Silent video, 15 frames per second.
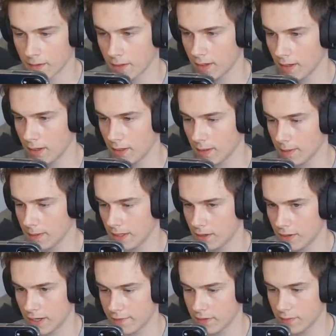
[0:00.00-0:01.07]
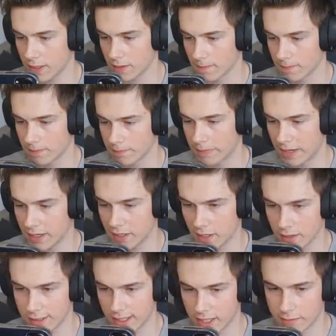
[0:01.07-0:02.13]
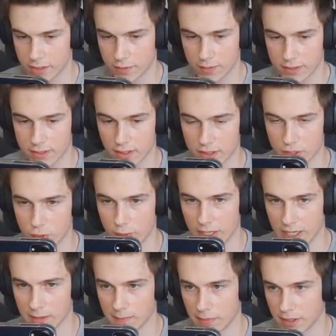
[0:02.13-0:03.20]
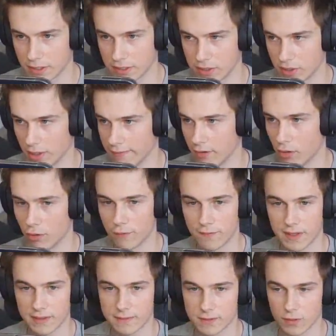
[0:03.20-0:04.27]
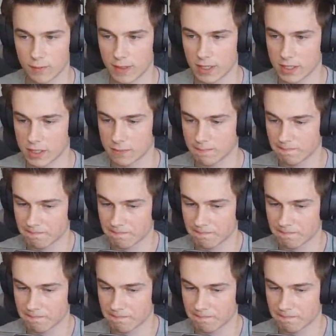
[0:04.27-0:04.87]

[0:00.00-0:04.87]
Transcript: And there you have the win. By now the enemies will start quitting because you have owned them so much.